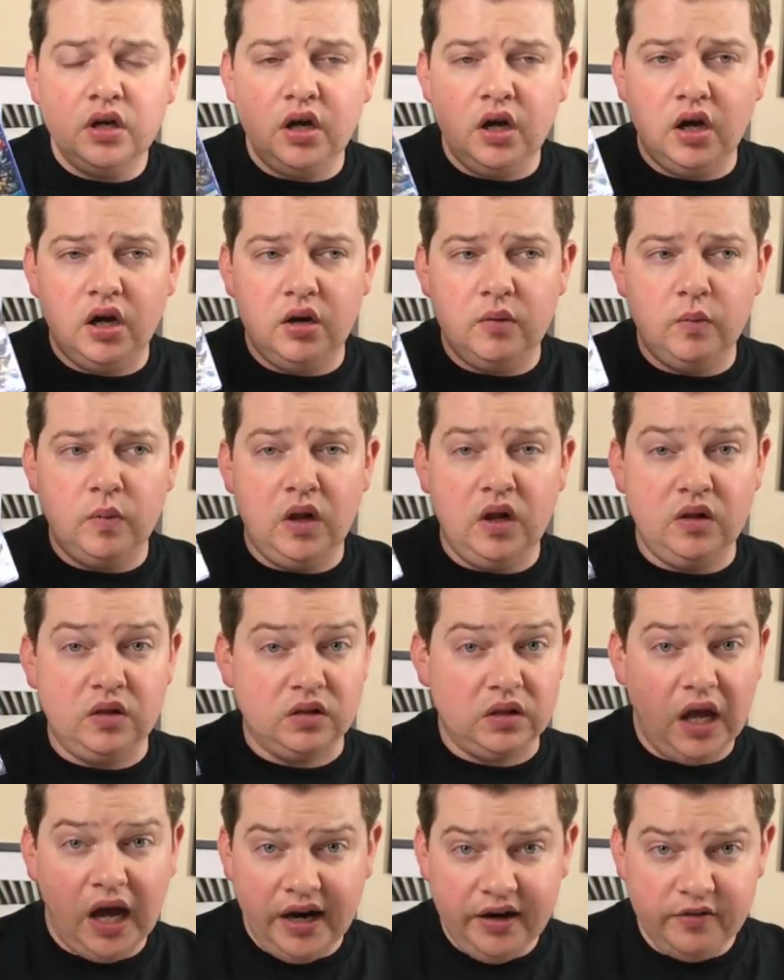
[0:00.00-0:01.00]
A
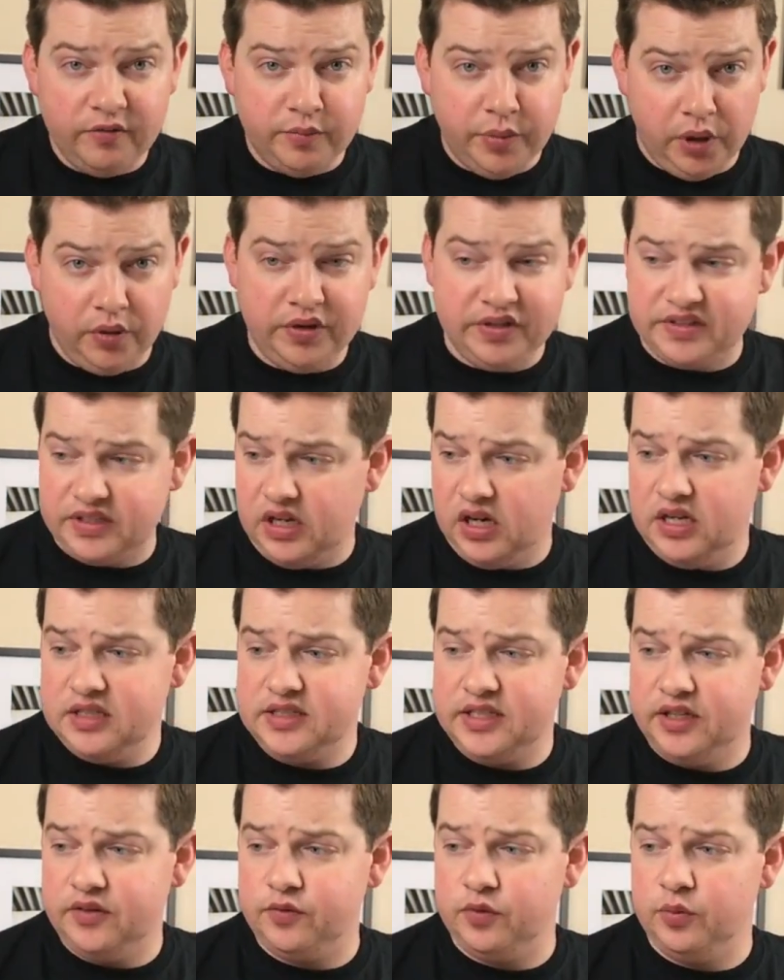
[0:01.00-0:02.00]
lot of bonus
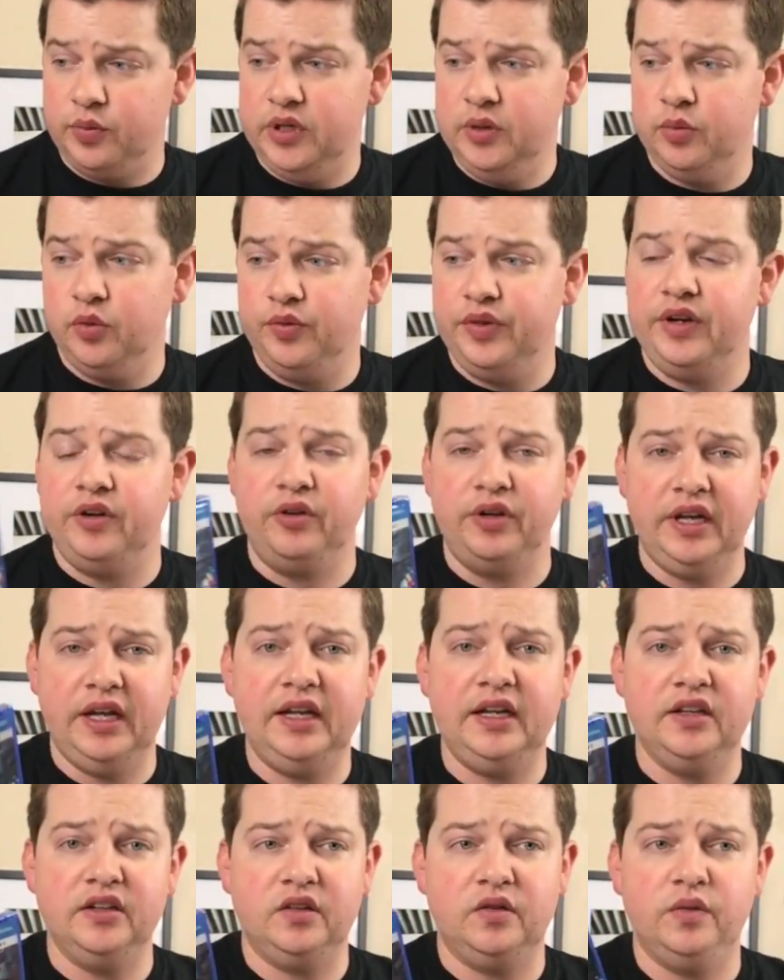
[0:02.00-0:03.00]
content for people that are
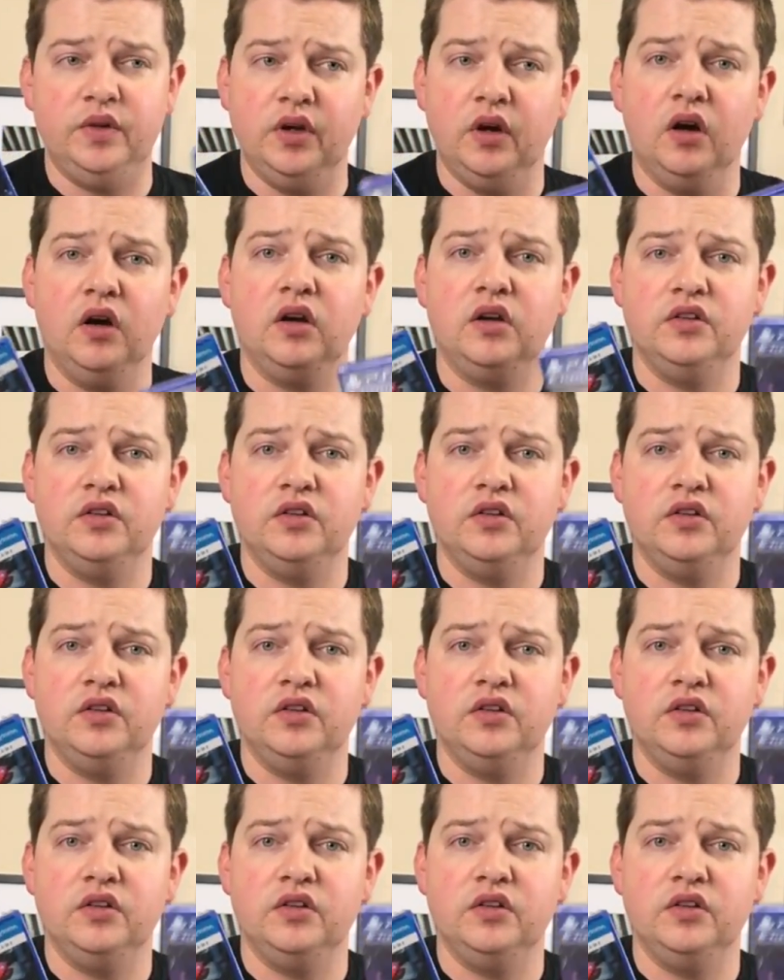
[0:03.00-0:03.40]
getting into VR,